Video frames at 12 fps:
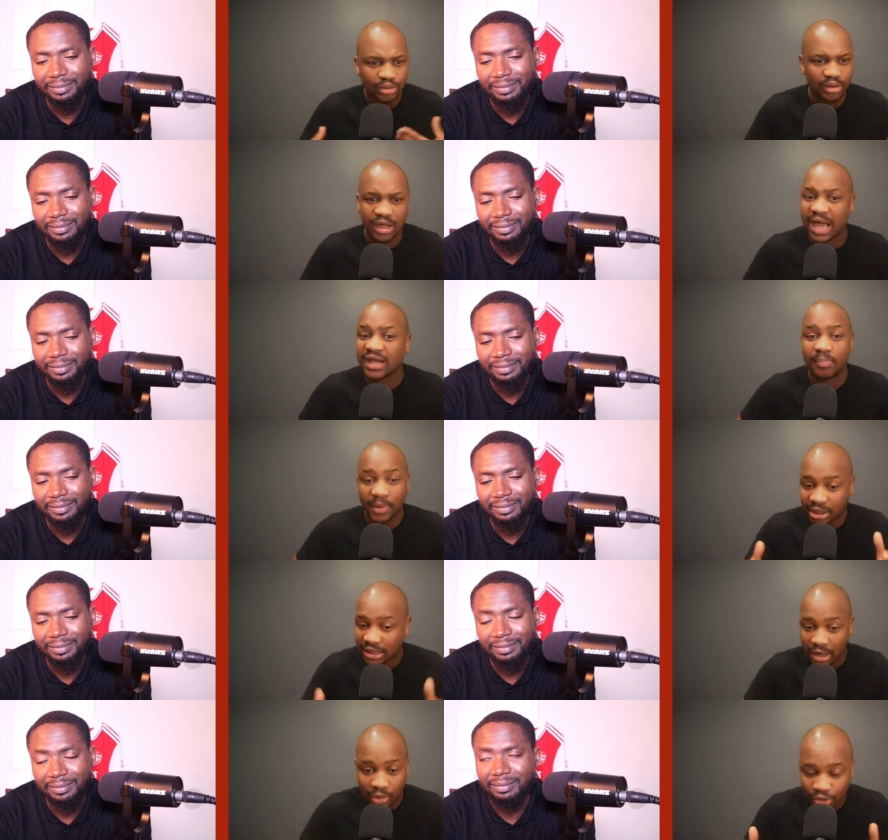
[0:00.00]
Speaker 1: anybody
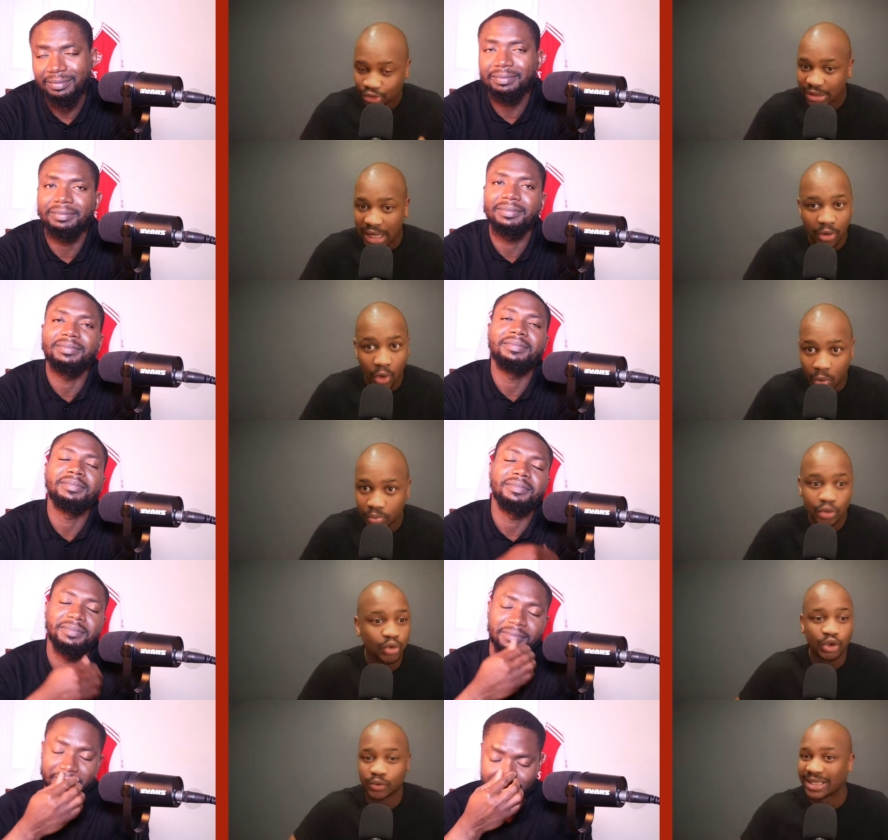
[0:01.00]
that goes to their home, you
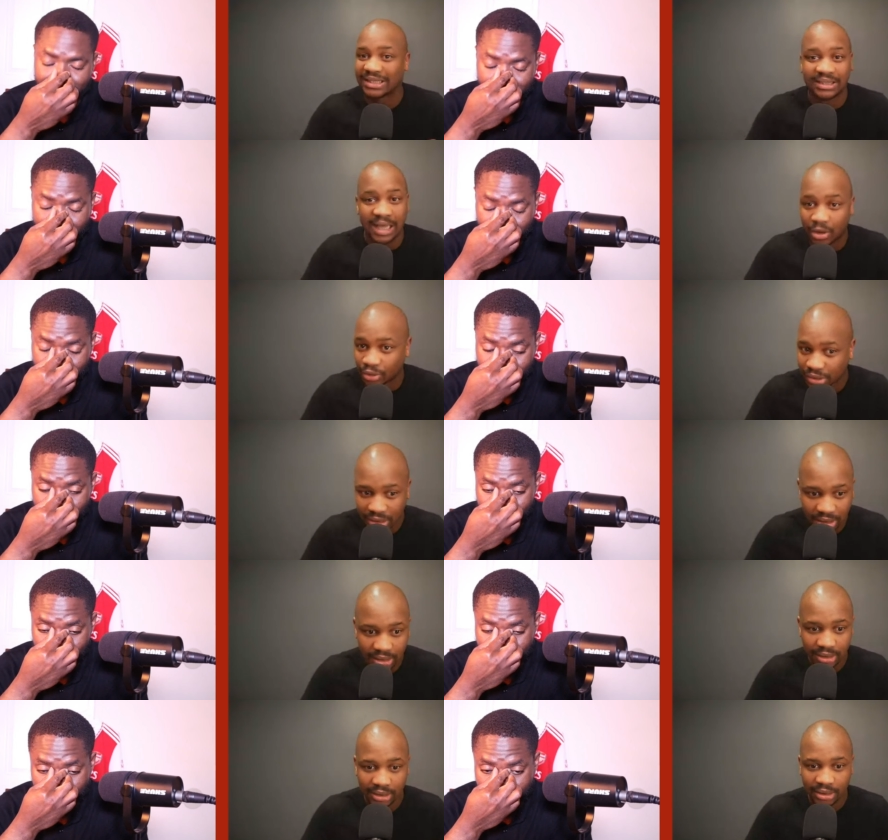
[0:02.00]
will sweat it out.
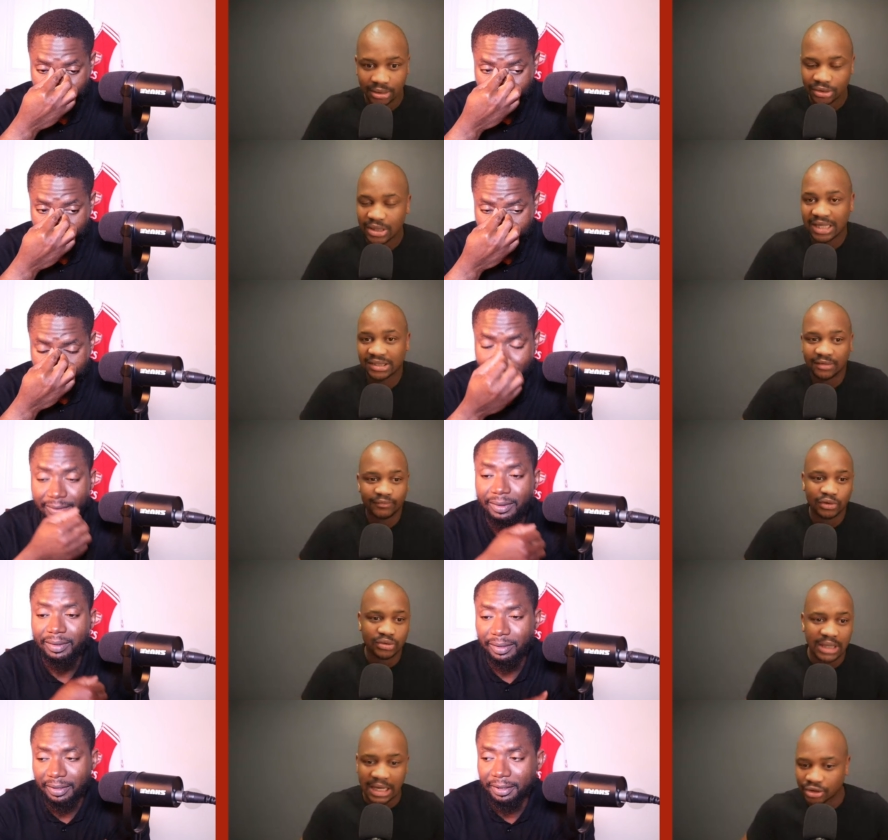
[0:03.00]
It's not as if
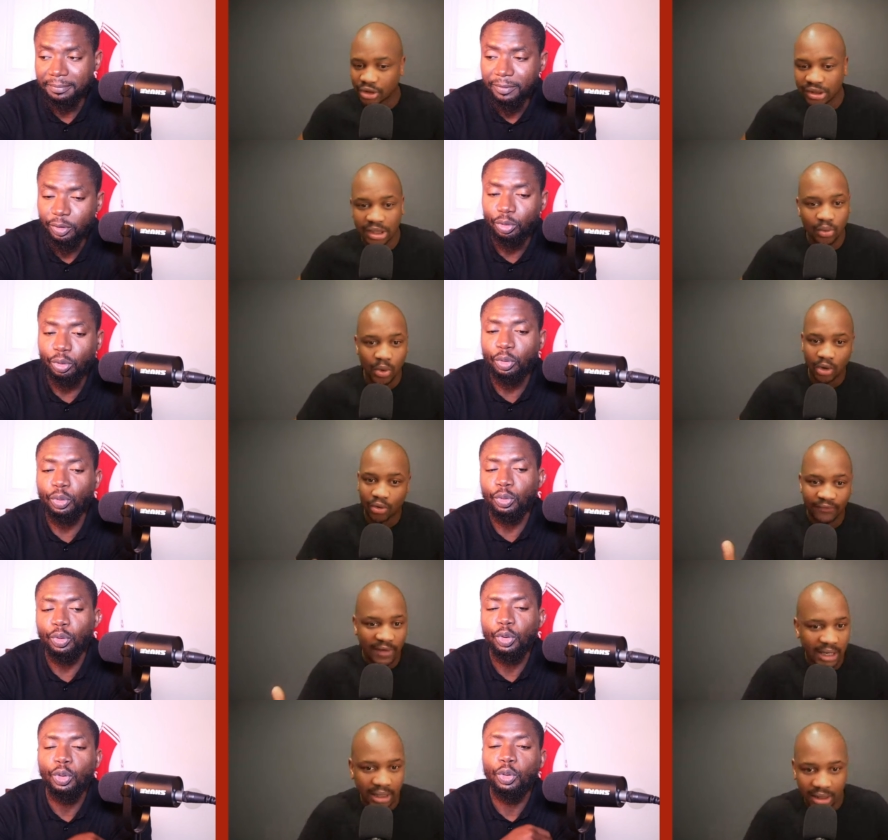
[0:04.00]
okay. just a so,
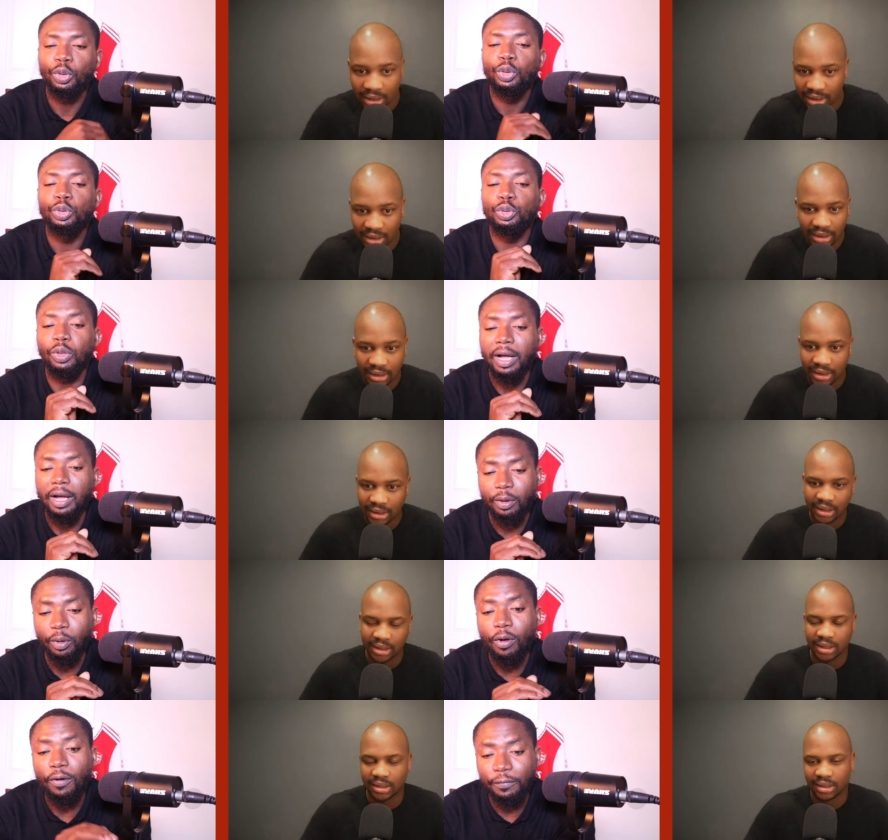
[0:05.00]
walkover. You are like,
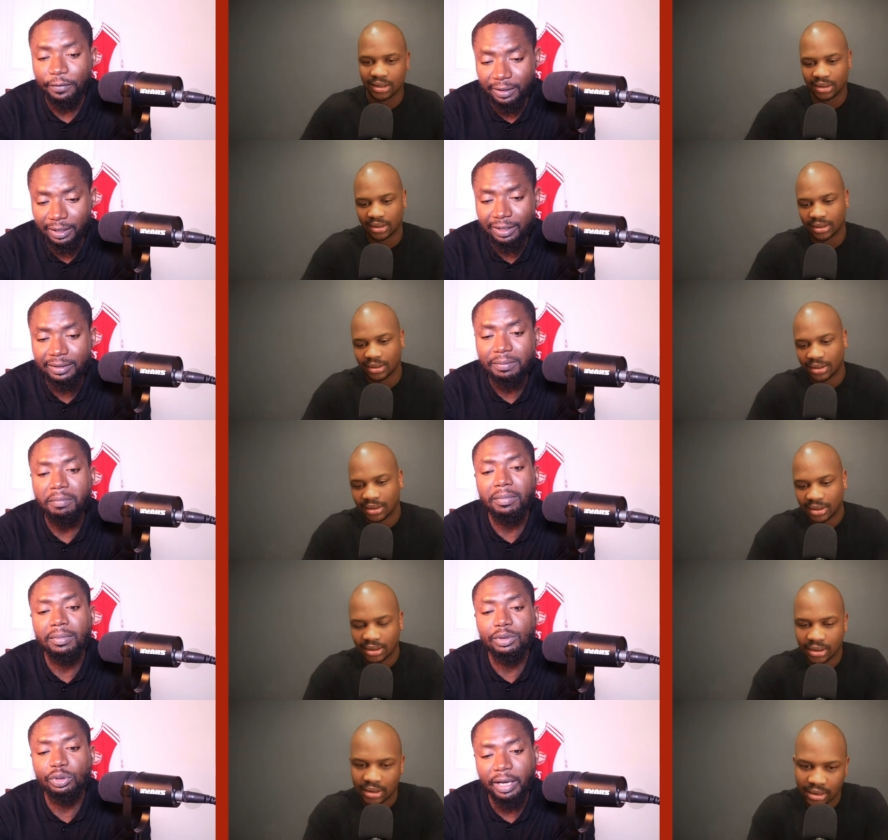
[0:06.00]
Speaker 2: confident
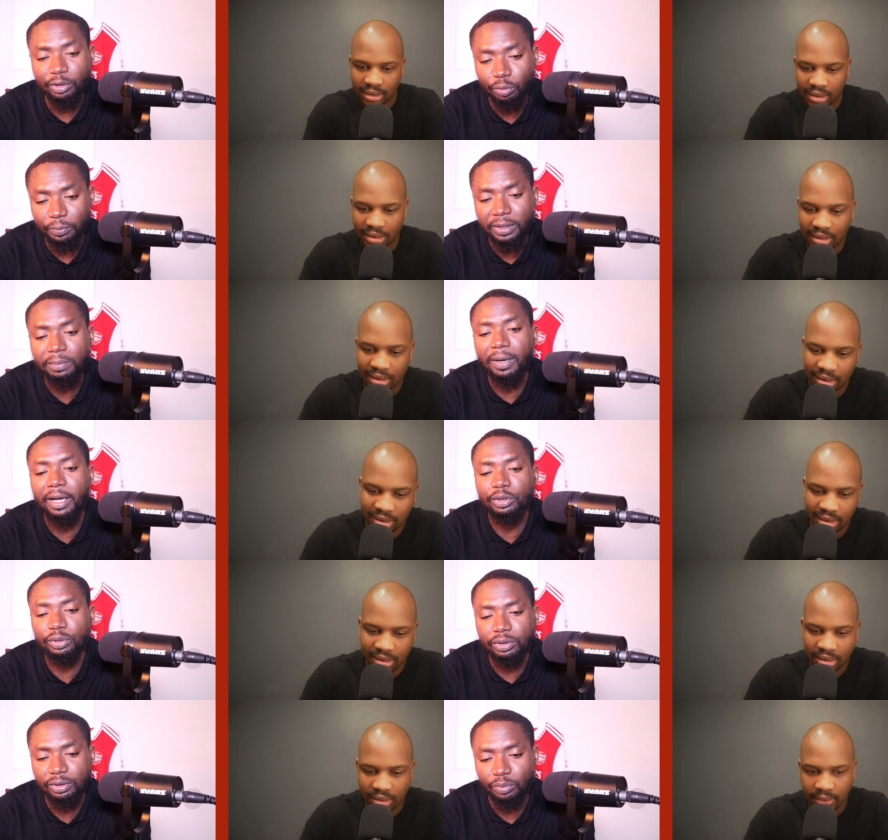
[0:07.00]
you guys will beat Man U
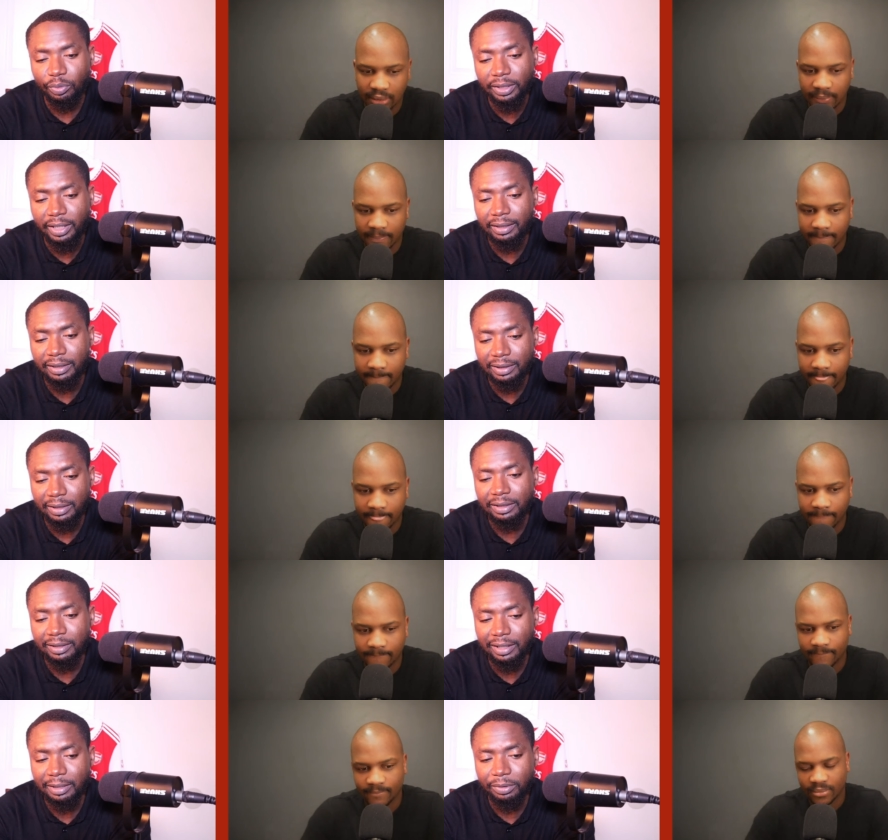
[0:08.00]
this weekend in the
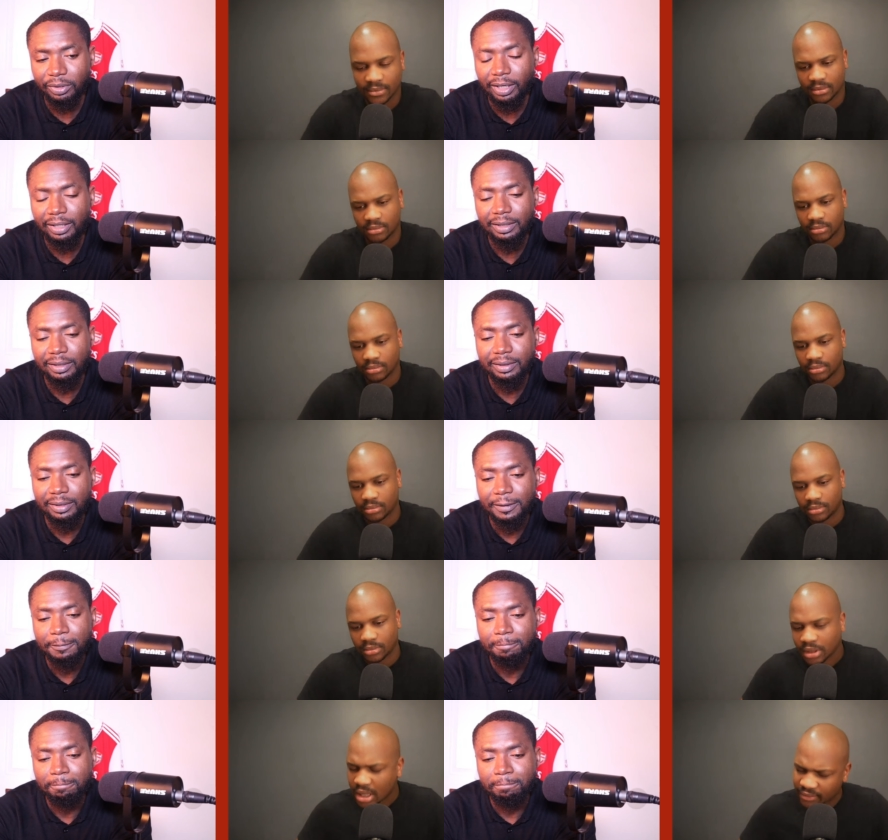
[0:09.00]
derby, right?
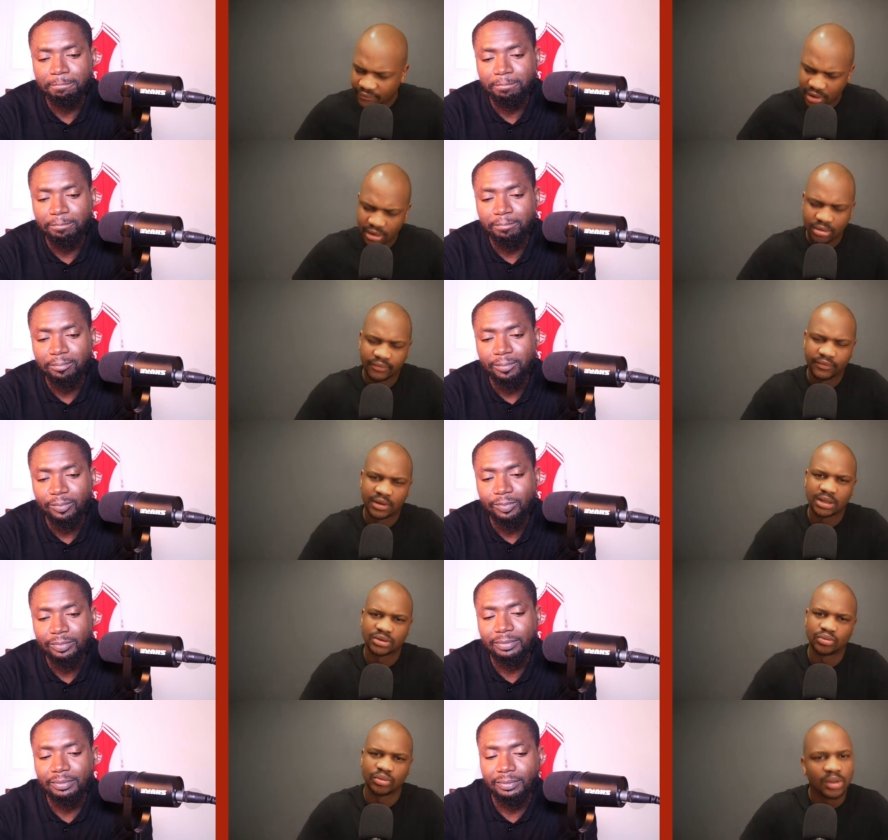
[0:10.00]
Speaker 1: Yeah, I'm very
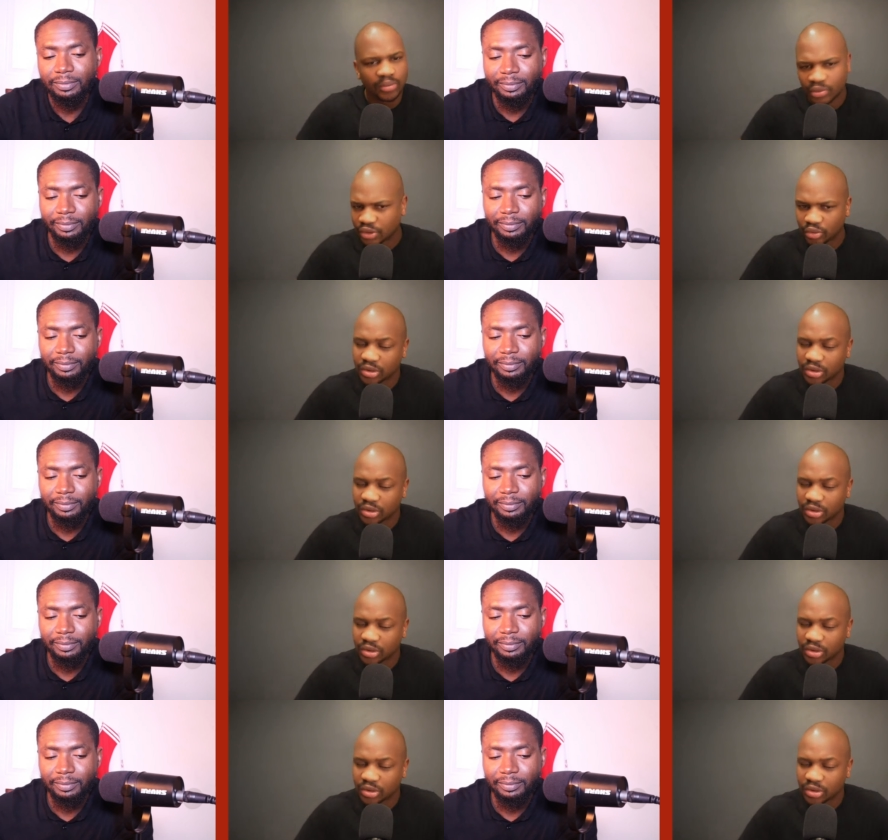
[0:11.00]
confident we, we should